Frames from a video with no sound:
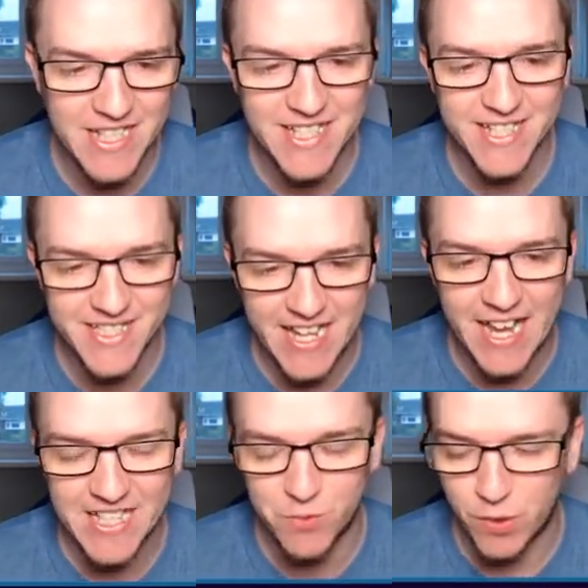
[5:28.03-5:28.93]
As it
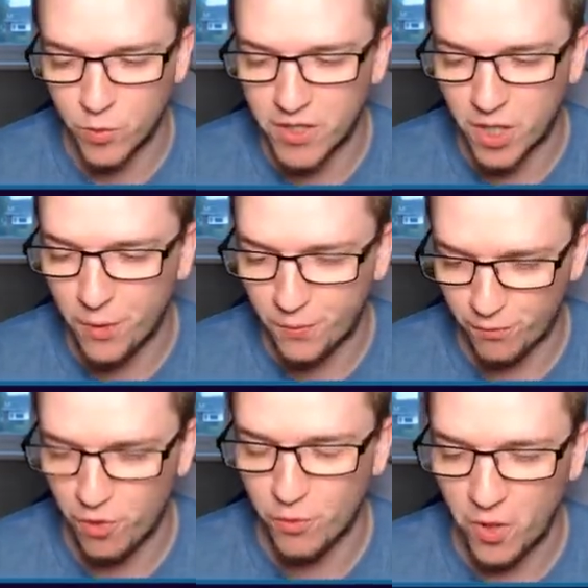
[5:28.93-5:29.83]
stands, we would go
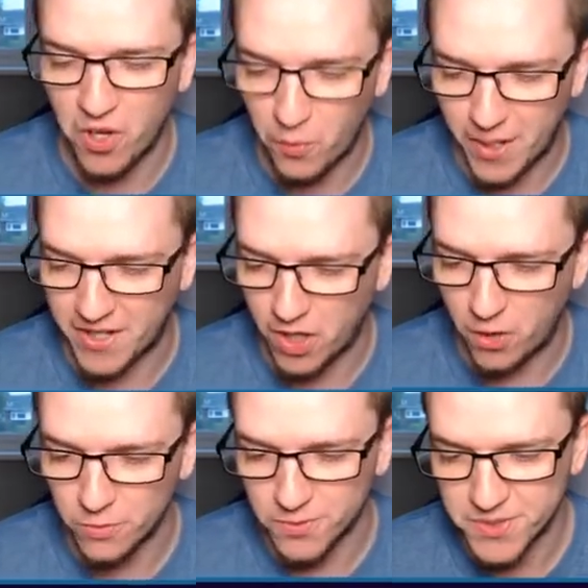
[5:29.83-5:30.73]
through on away
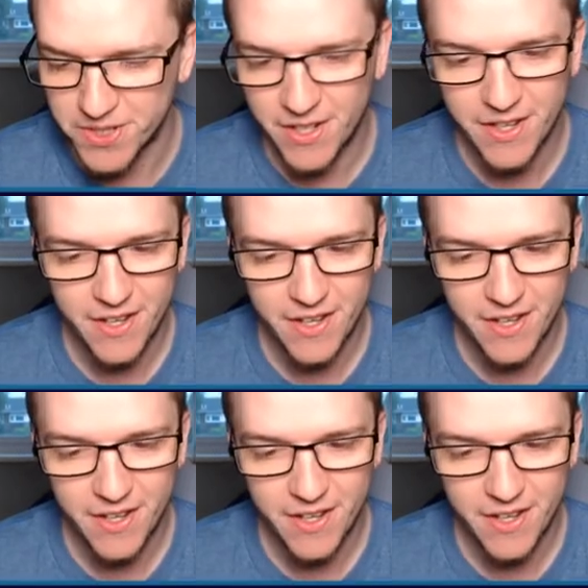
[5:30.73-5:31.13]
goals.